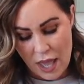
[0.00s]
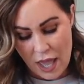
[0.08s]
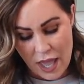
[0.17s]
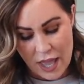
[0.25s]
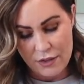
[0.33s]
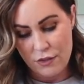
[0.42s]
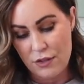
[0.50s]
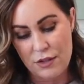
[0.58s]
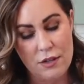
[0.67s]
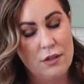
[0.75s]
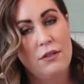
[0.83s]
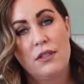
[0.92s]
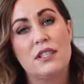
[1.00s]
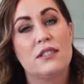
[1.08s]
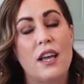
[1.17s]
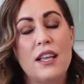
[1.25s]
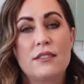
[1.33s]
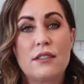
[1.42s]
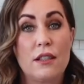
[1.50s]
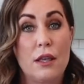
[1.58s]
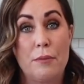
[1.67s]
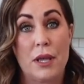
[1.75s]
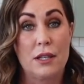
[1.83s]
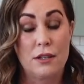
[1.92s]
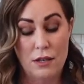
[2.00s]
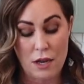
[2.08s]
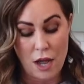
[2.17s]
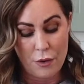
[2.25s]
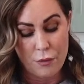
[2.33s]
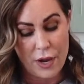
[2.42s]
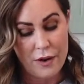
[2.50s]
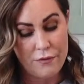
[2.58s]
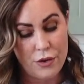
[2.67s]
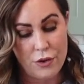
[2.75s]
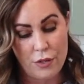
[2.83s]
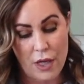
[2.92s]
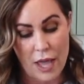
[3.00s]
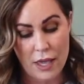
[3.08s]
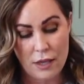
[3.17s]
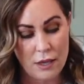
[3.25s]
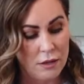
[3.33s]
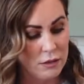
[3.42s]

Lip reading: And the sky's the limit on whatever you like.